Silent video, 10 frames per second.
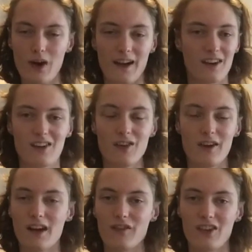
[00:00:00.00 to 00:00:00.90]
and
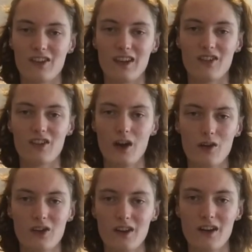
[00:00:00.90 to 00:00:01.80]
considering I visited
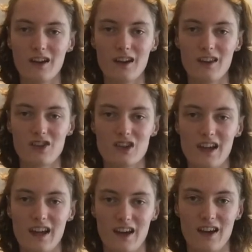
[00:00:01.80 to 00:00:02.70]
Snowdon earlier this
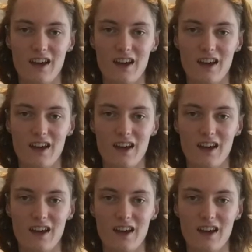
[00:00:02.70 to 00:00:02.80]
year,